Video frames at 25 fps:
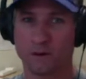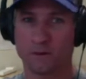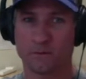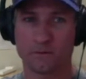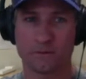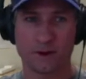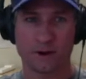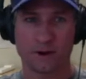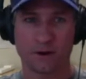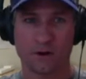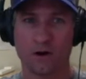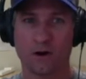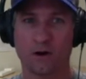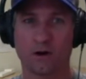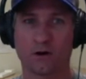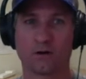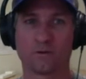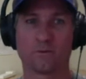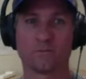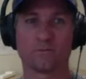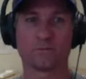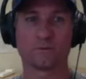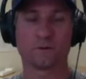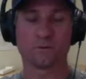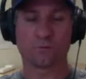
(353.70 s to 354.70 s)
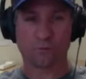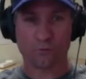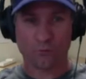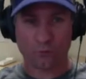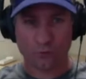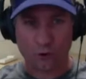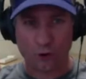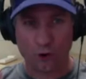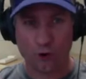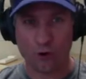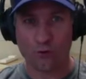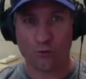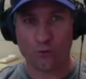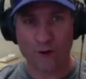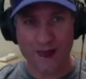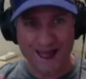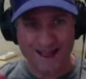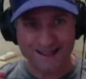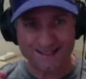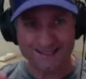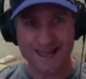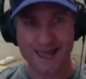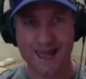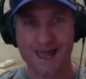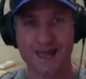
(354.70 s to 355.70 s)
there are
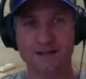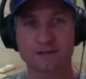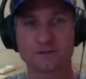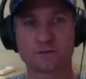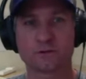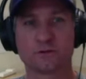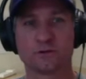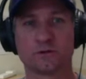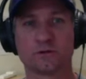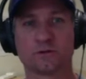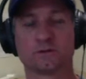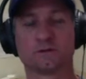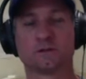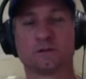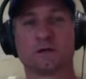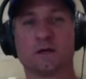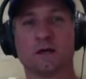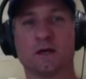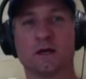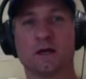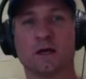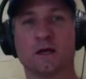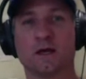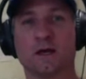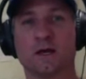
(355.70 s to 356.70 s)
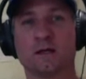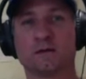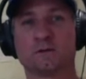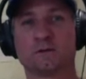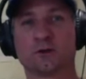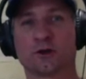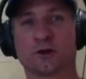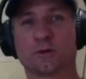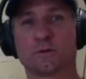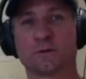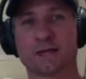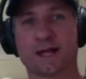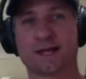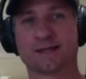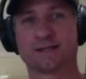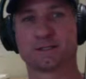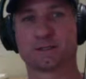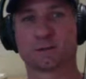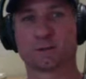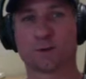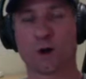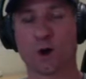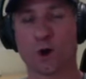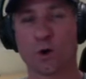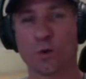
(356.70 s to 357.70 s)
correct answers in circumstances
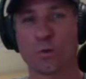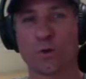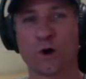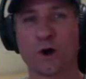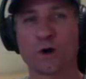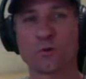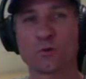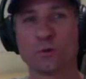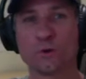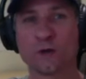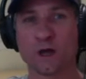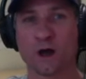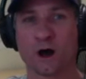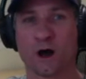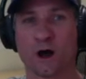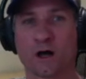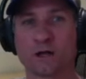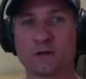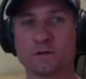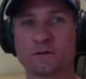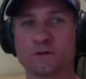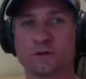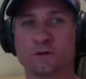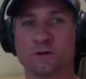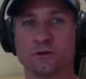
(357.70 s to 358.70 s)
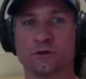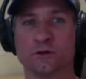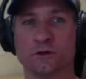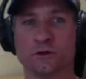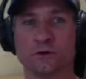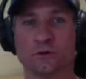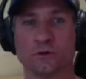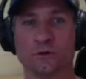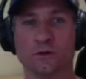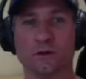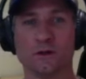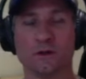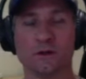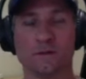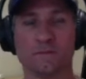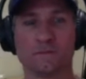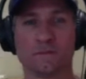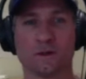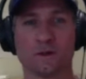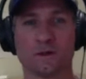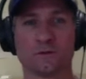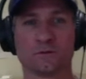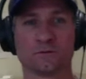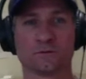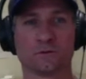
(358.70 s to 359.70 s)
about what we ought to do.
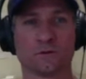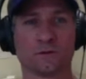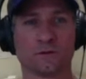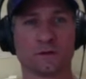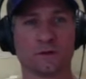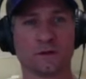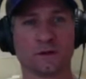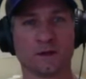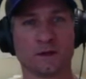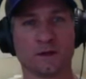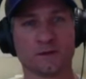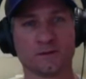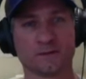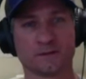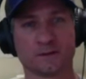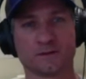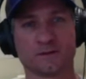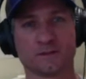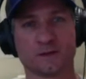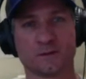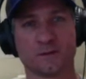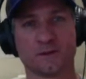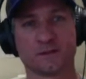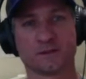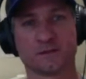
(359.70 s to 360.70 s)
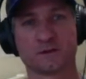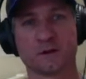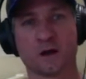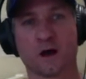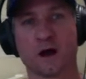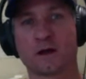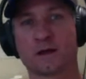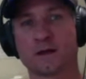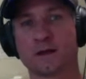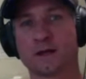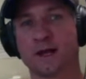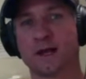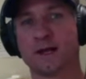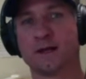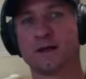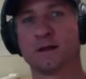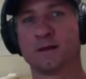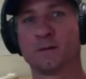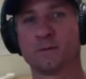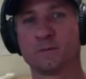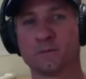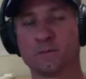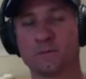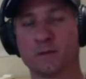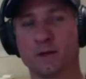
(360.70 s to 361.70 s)
So his system is not going to end
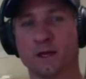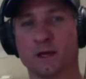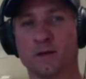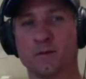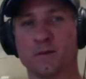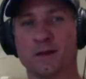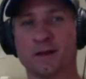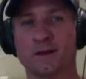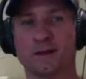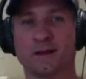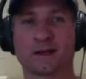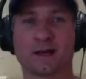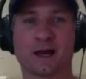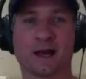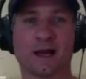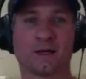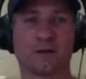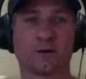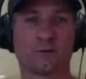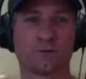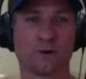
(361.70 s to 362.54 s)
up being committed to kind of